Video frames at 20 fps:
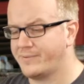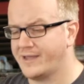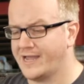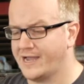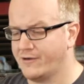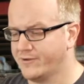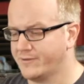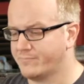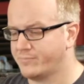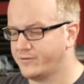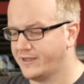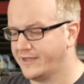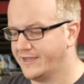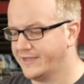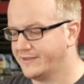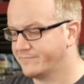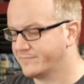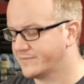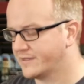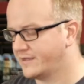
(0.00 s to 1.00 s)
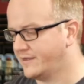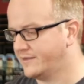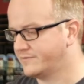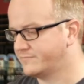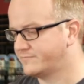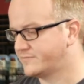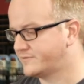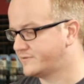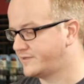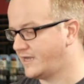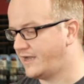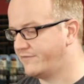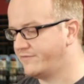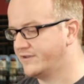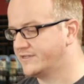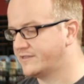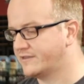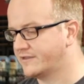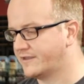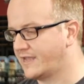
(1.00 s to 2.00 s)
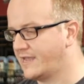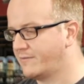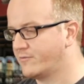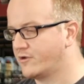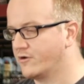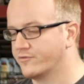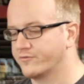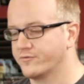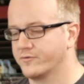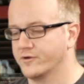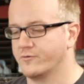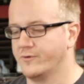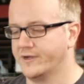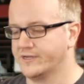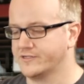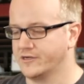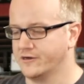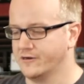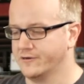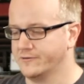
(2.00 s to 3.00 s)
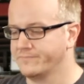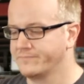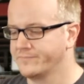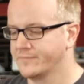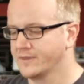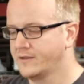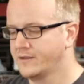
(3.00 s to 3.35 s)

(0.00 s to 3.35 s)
up, how we play, dive into the game, go through a quick turn.